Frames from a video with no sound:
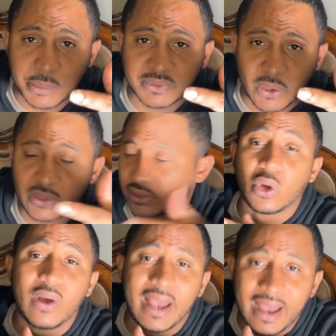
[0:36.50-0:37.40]
terms
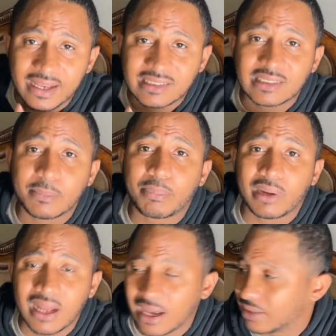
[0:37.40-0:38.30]
first. So x
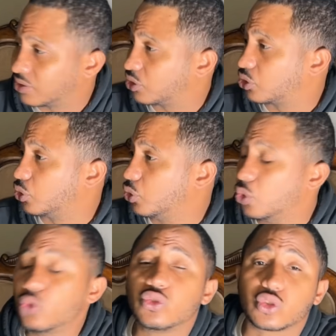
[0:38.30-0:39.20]
plus
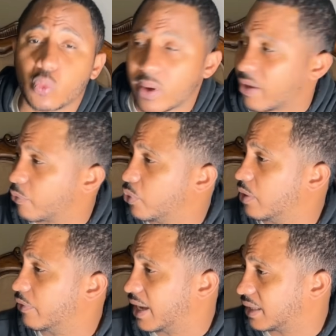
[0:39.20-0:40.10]
2 square
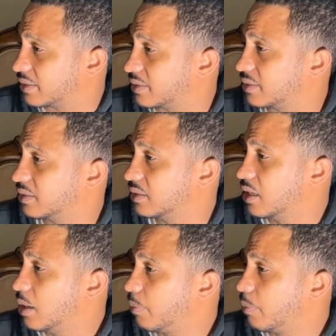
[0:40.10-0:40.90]
root of x